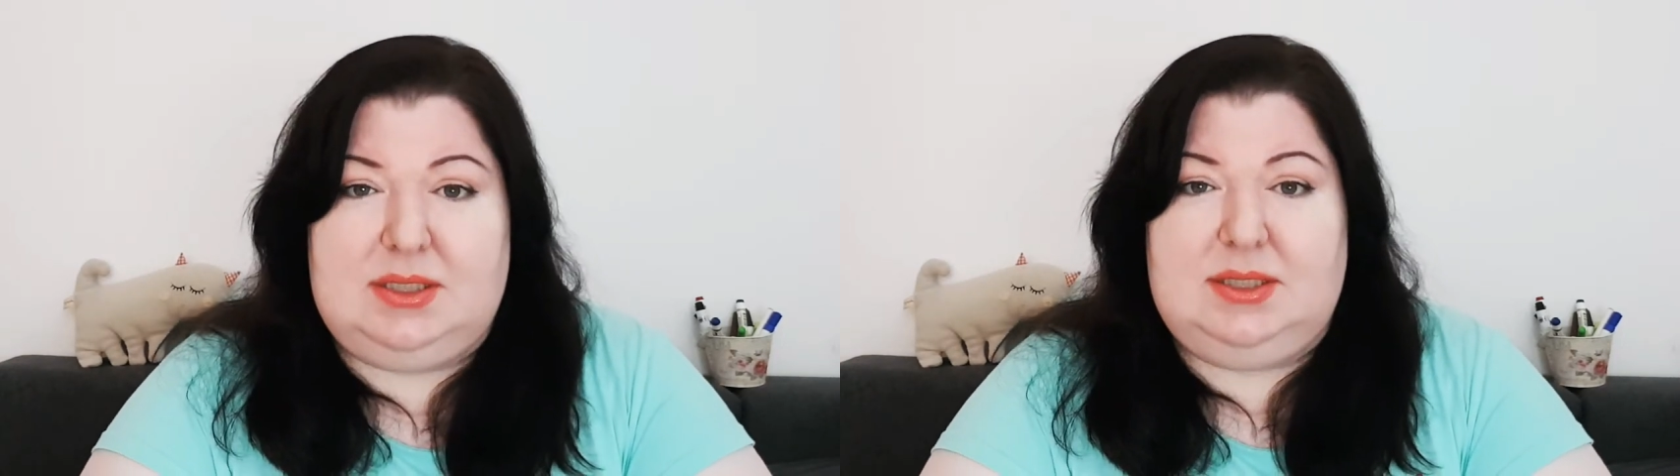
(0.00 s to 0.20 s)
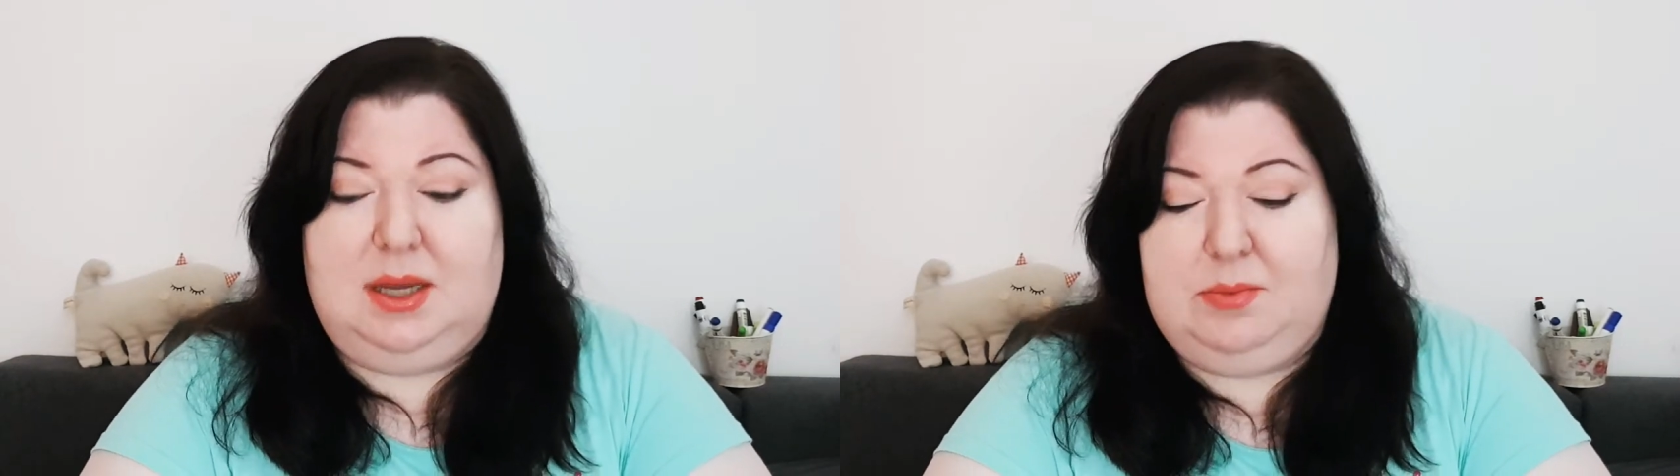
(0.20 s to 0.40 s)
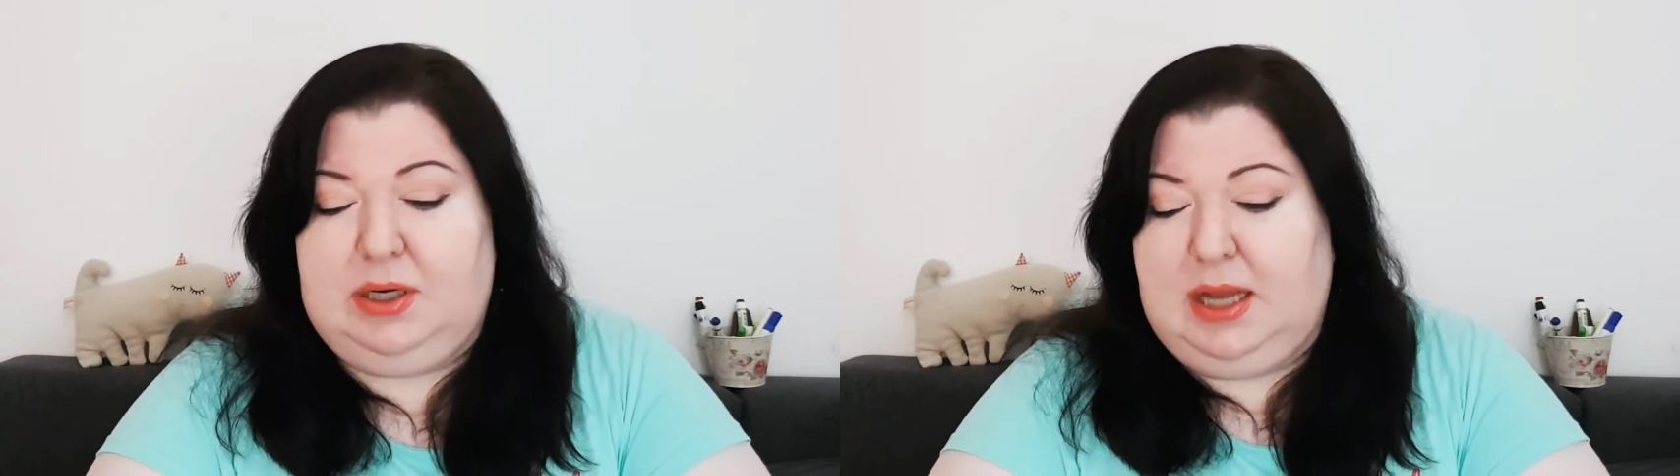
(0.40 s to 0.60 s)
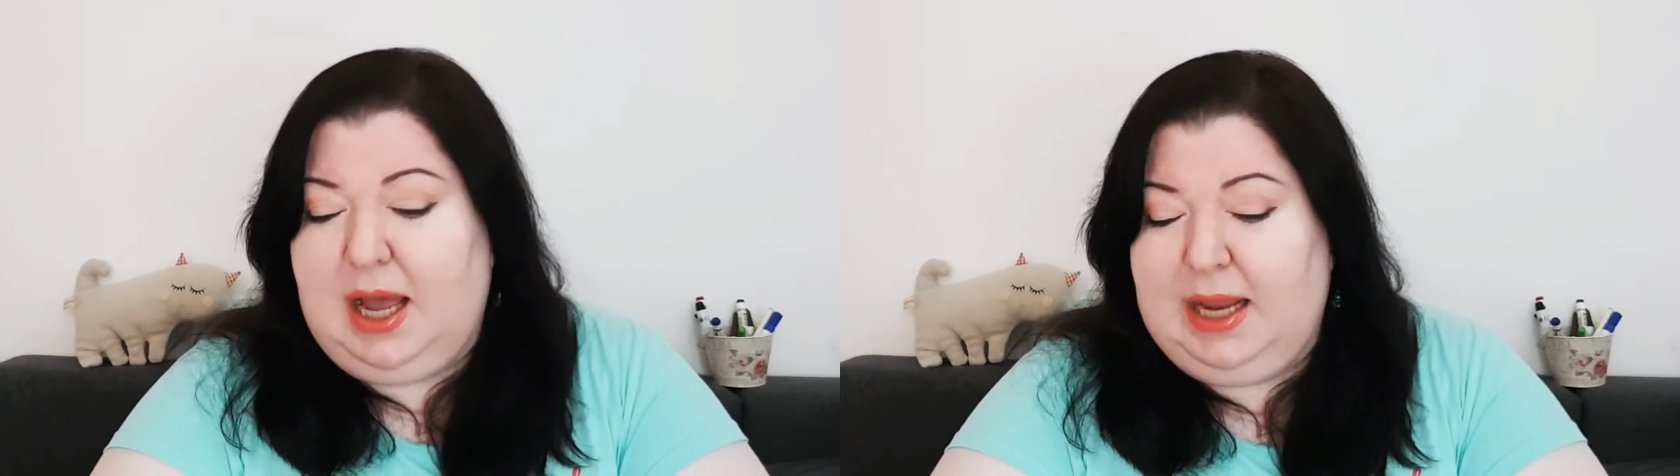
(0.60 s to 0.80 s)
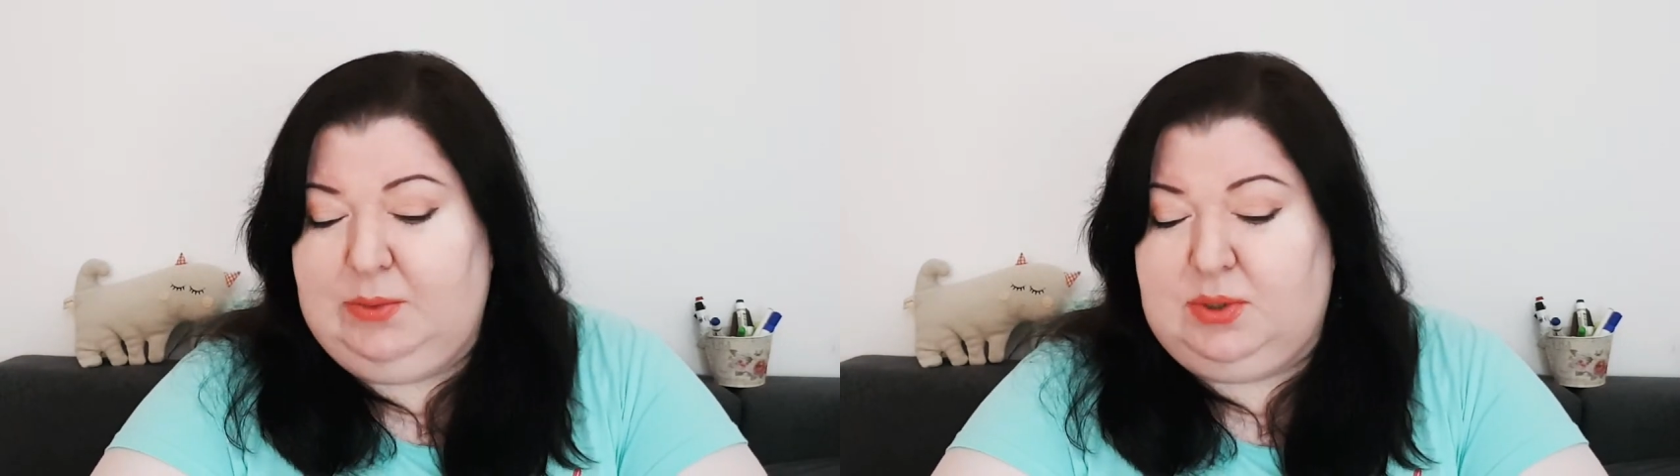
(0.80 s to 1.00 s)
Number
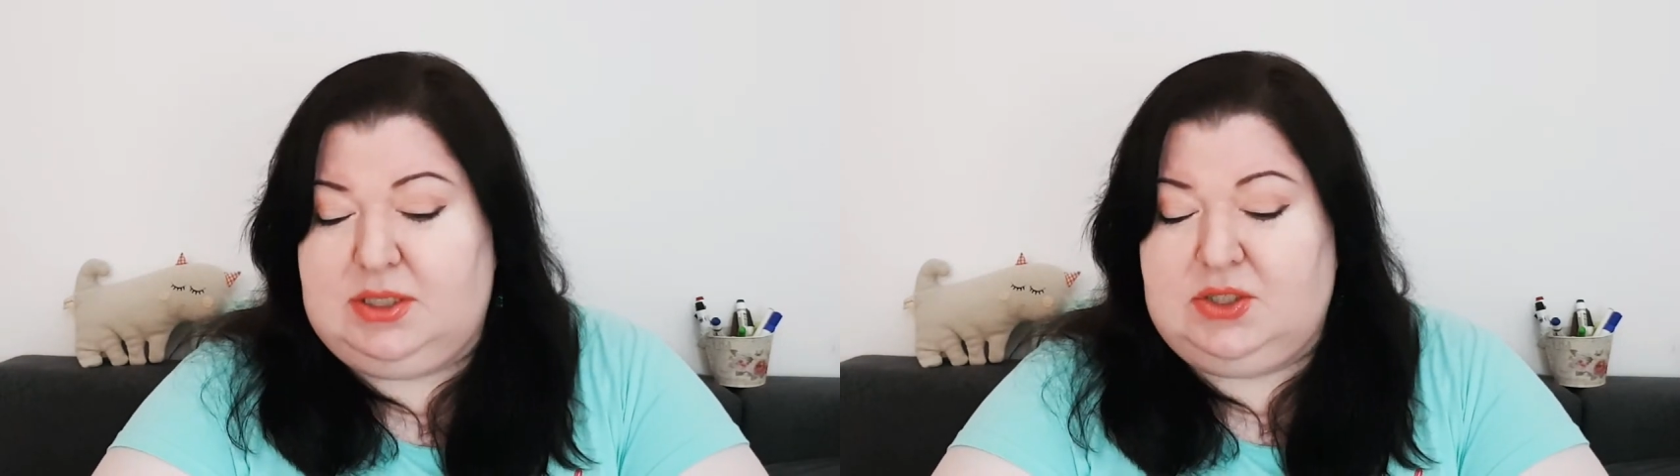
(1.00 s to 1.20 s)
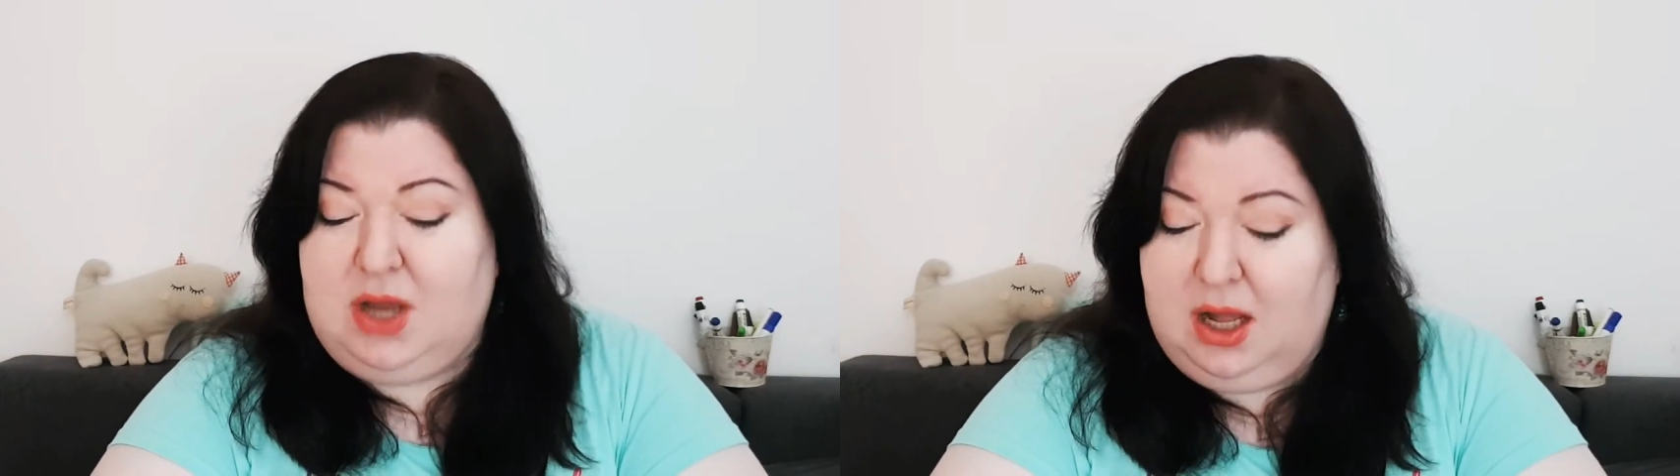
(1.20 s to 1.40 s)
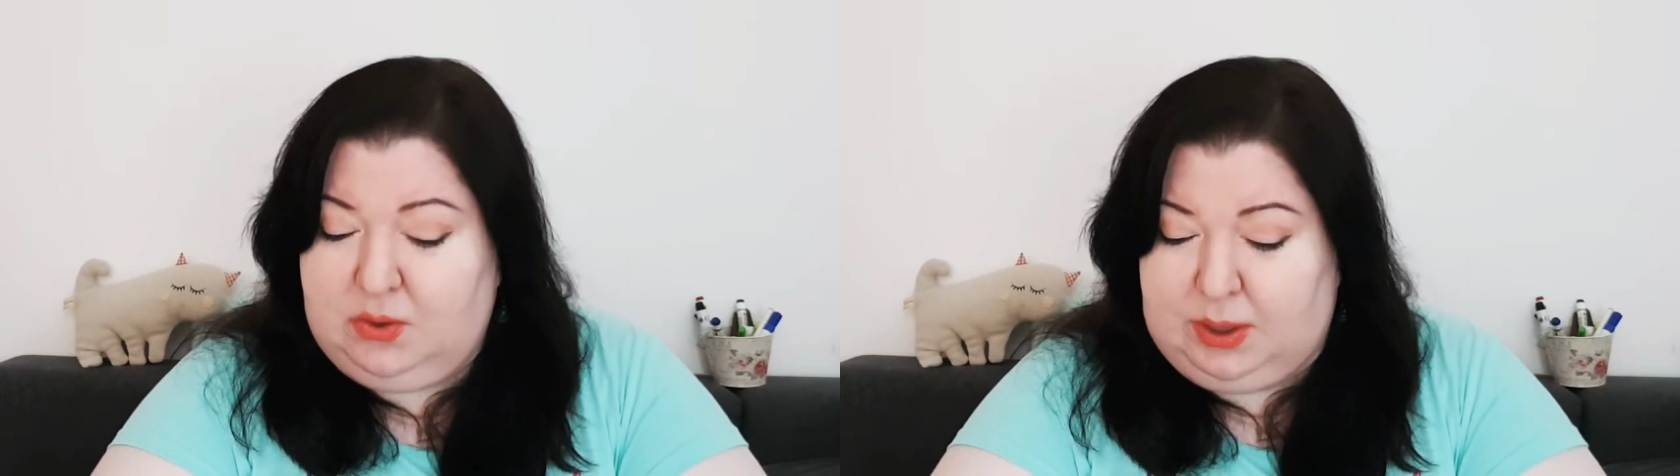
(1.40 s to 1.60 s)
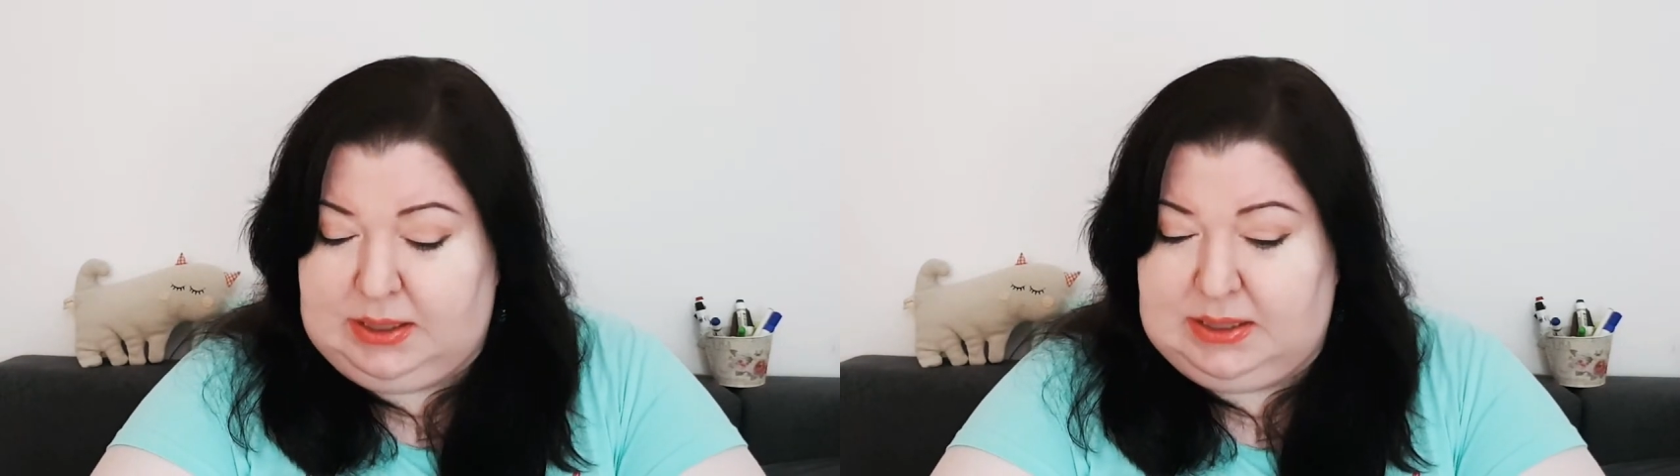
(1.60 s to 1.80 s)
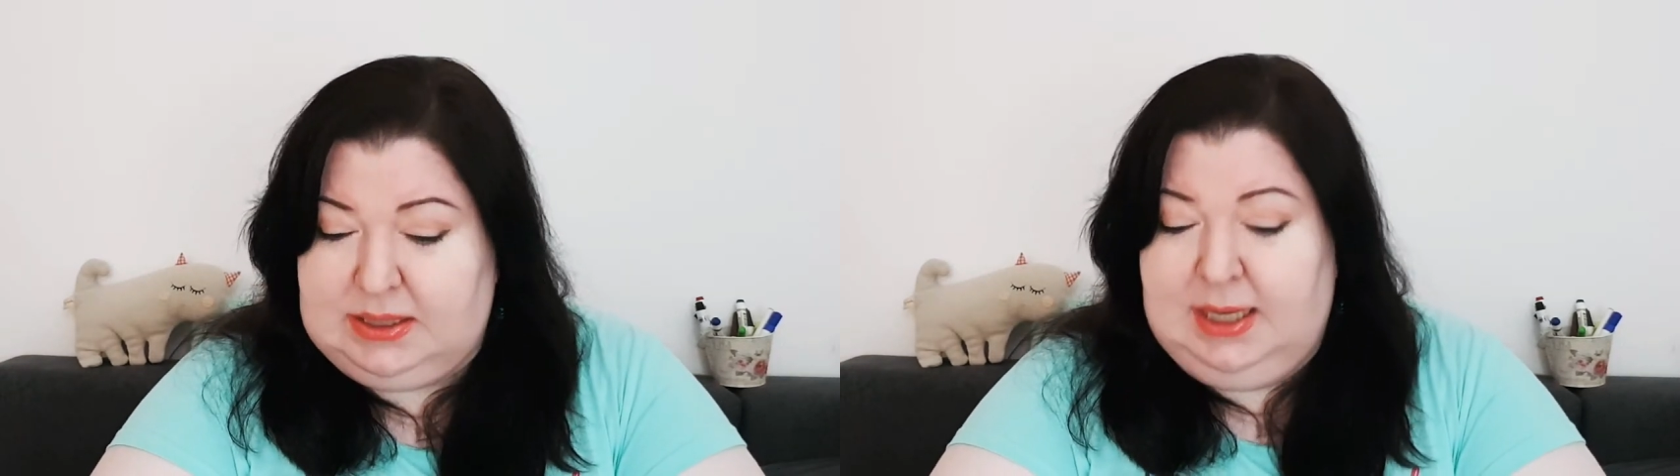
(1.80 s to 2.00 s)
9 was tolerance.